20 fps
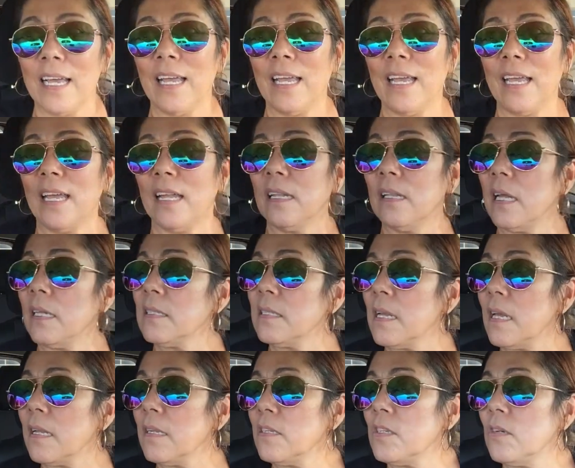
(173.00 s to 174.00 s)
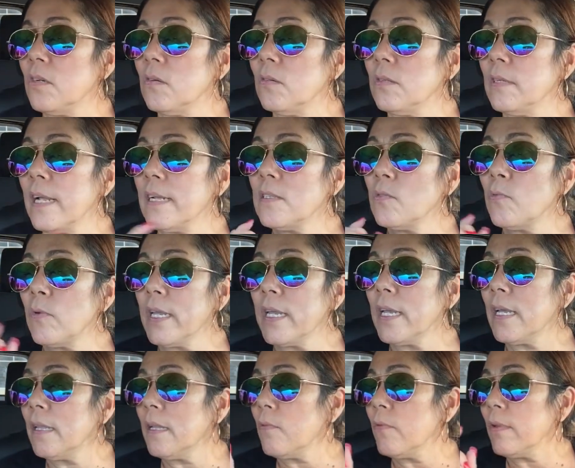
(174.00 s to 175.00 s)
and that's not until next
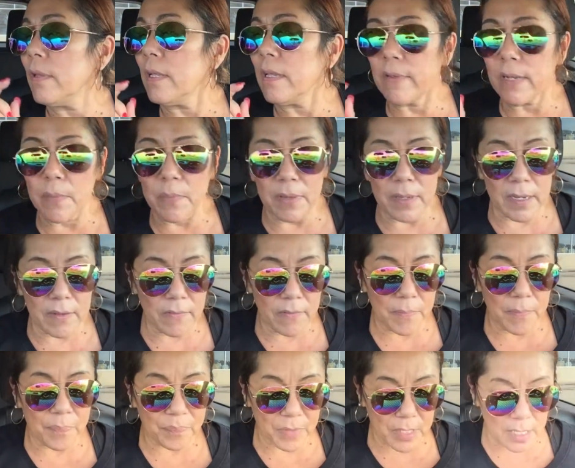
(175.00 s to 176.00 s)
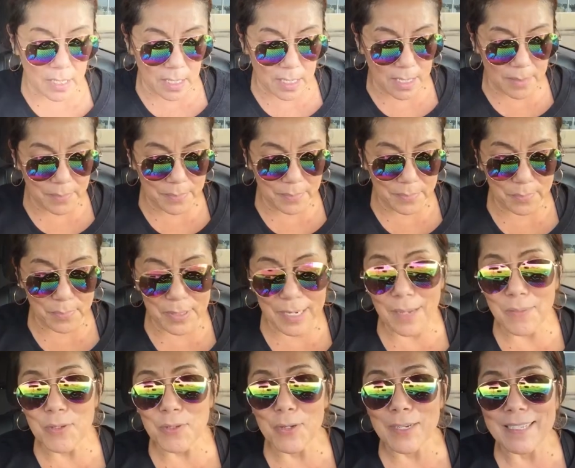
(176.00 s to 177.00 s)
weekend that we're leaving, I believe. Um, but
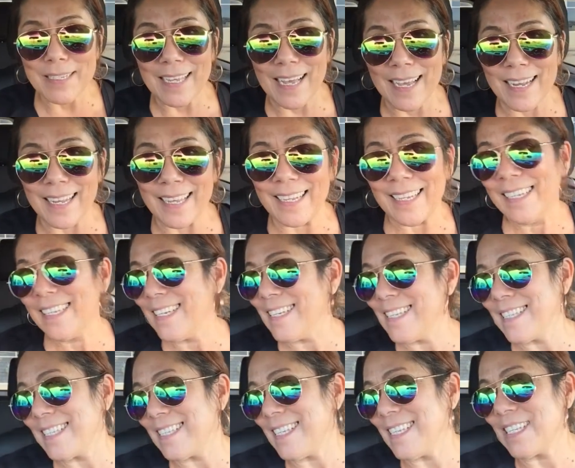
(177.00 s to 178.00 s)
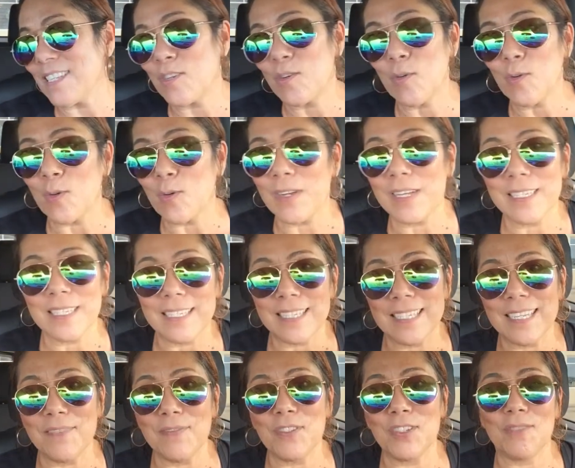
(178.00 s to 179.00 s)
I'm so excited because it's cool because the
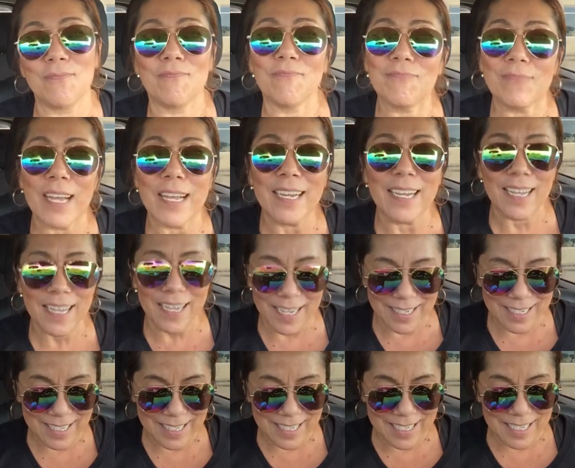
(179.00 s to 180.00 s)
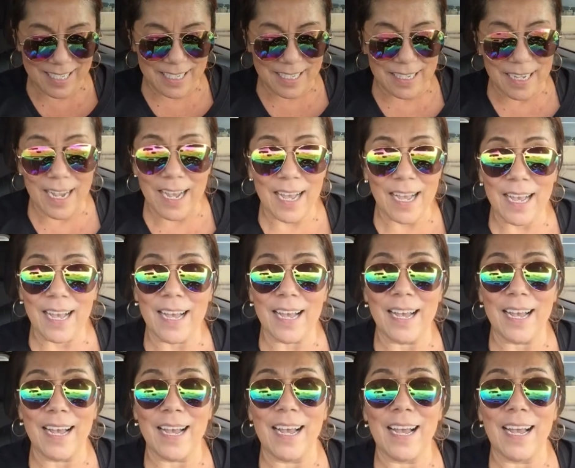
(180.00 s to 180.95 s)
stuff I got, uh,